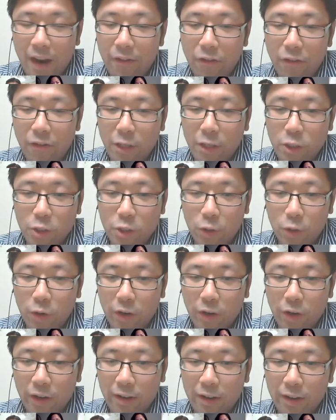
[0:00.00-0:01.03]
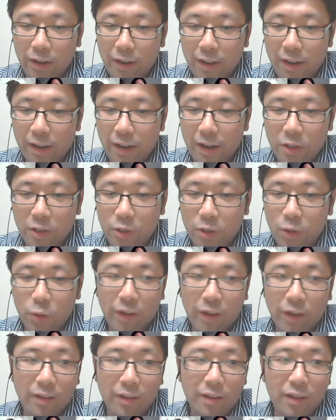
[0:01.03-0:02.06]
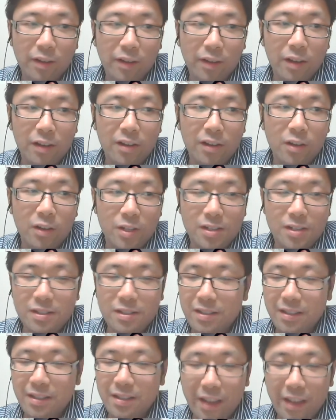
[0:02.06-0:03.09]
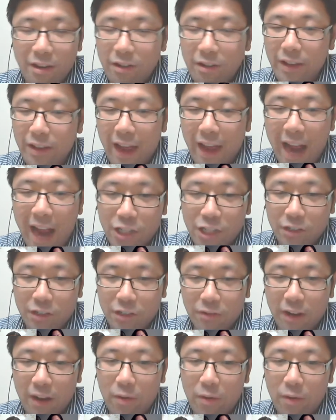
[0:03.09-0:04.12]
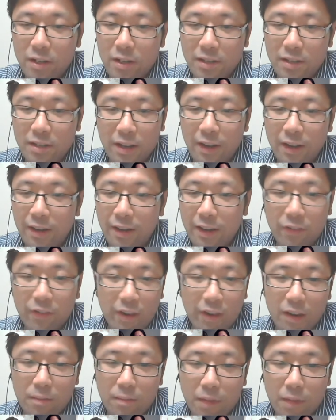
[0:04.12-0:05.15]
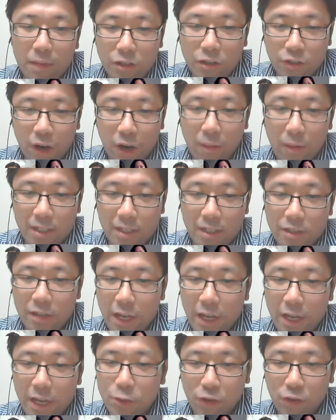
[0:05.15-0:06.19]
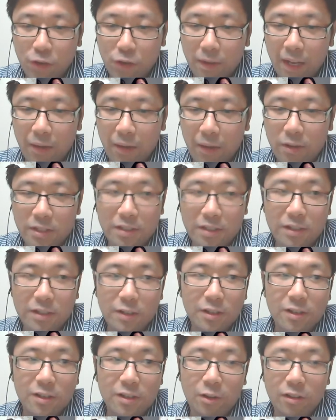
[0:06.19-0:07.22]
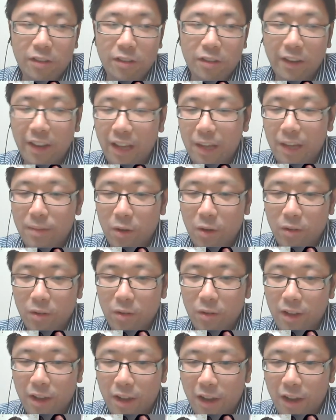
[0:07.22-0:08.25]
never enjoy doing just the day-to-day actions, right? I was even in my job, I was like daydreaming. I was thinking about,